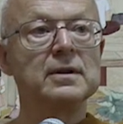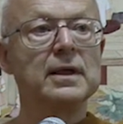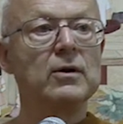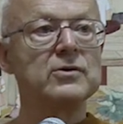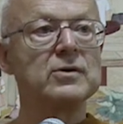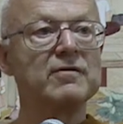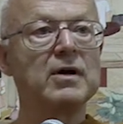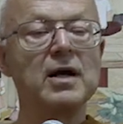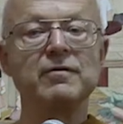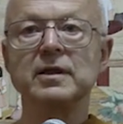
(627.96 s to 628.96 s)
and also have
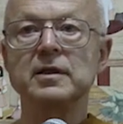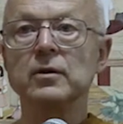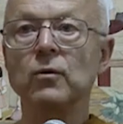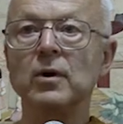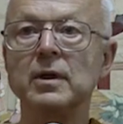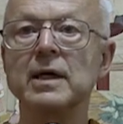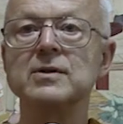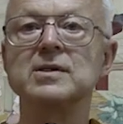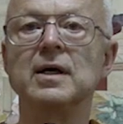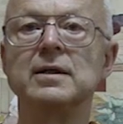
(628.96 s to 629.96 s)
conflict in the world
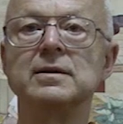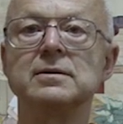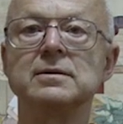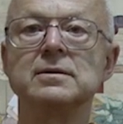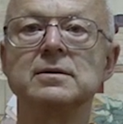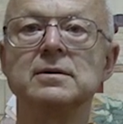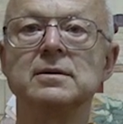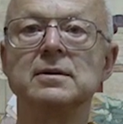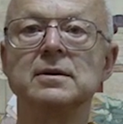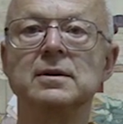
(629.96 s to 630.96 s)
outside.
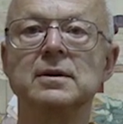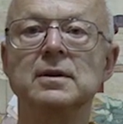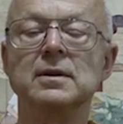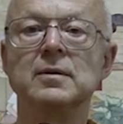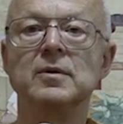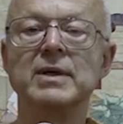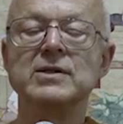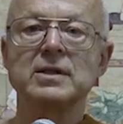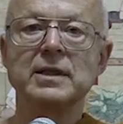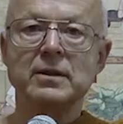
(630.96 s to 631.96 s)
But
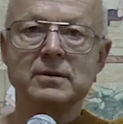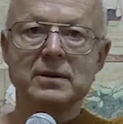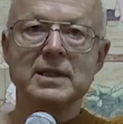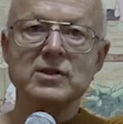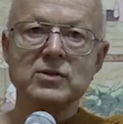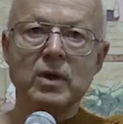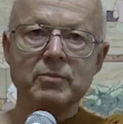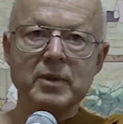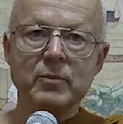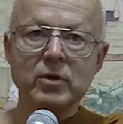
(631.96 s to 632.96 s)
basically, this is
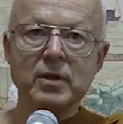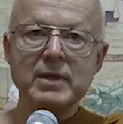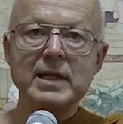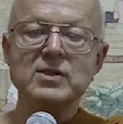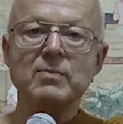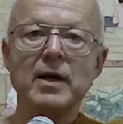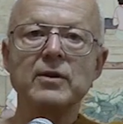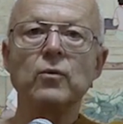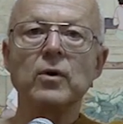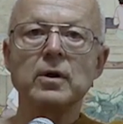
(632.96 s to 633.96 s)
what the Buddha means by
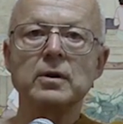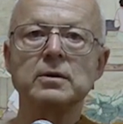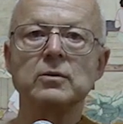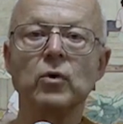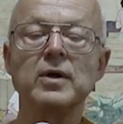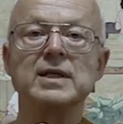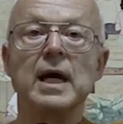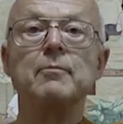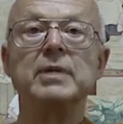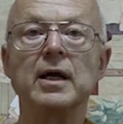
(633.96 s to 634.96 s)
the word,
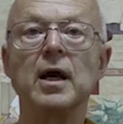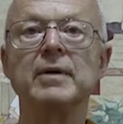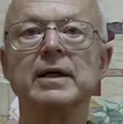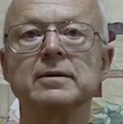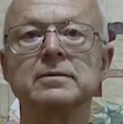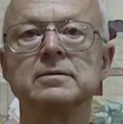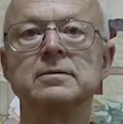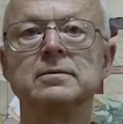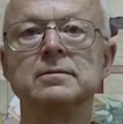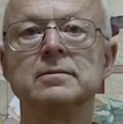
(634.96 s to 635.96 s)
word becoming.
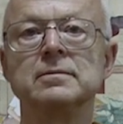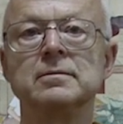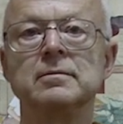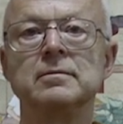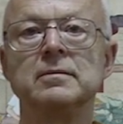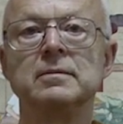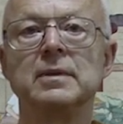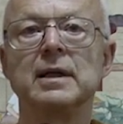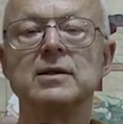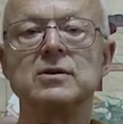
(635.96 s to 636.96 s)

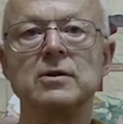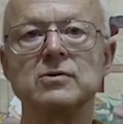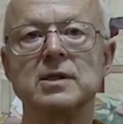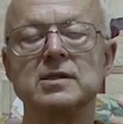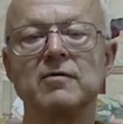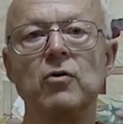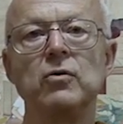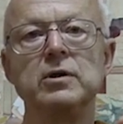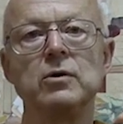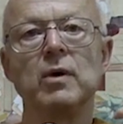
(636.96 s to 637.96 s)
And it's your sense of
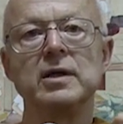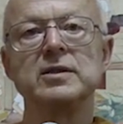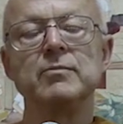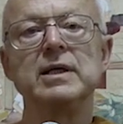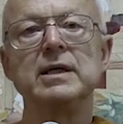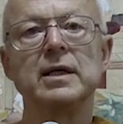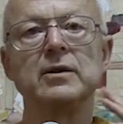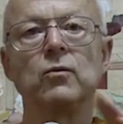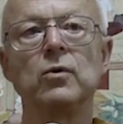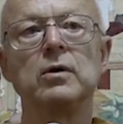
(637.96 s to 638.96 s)
who you want to be
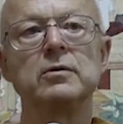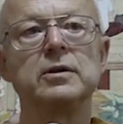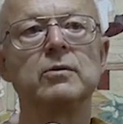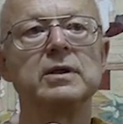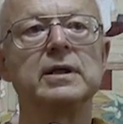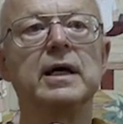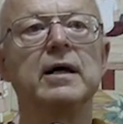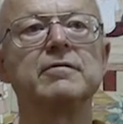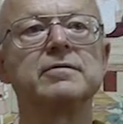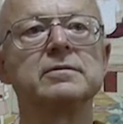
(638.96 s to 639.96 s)
and the world you want to
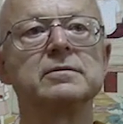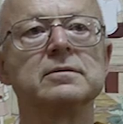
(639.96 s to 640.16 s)
have.